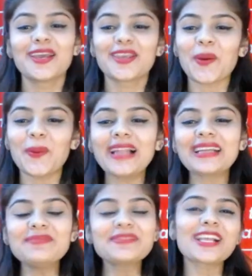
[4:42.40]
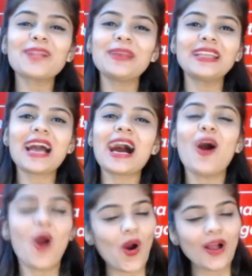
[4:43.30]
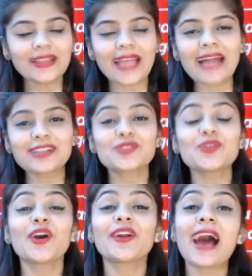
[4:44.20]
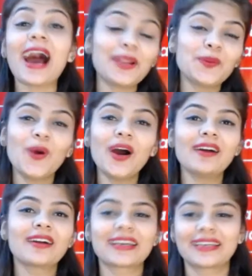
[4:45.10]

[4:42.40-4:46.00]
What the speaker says: You're welcome Salbina. All thanks to your hard work.